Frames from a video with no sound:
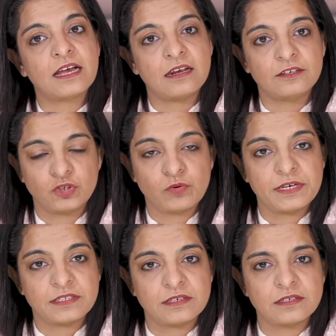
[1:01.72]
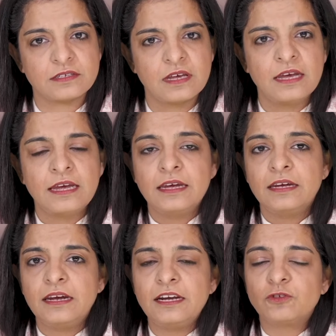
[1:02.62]
color choices.
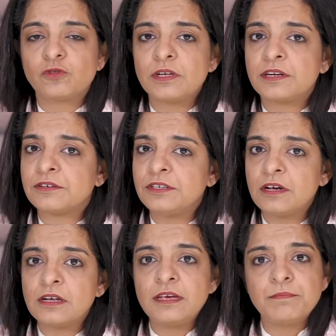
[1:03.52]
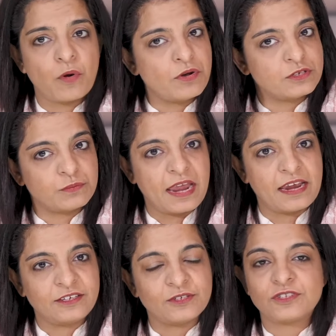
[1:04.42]
It's a really bold
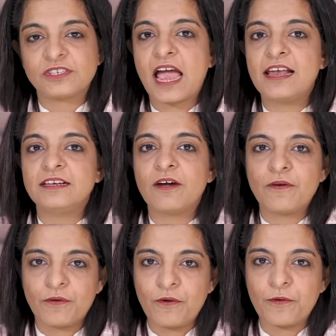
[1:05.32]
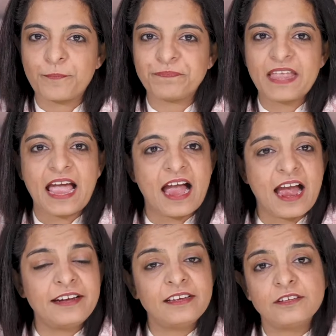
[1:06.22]
way to style your home
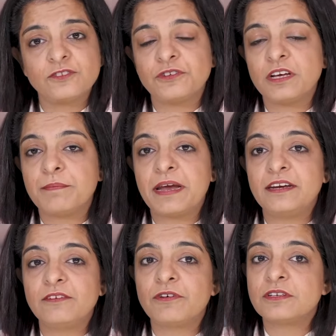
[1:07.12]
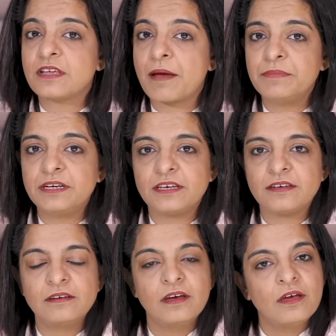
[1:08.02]
and is recommended for
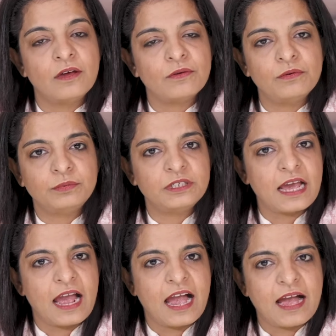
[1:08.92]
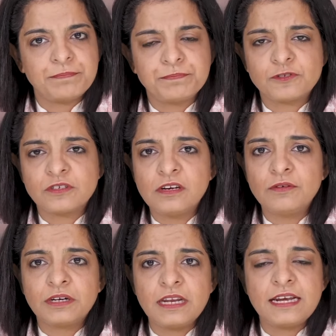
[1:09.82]
somebody who would
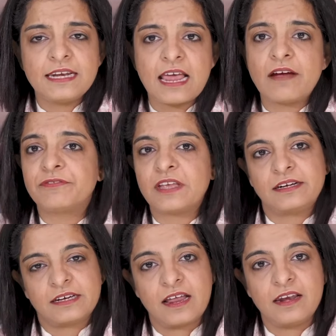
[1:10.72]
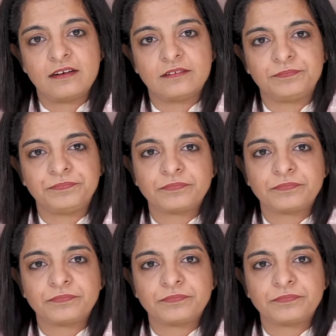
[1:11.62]
absolutely love that color.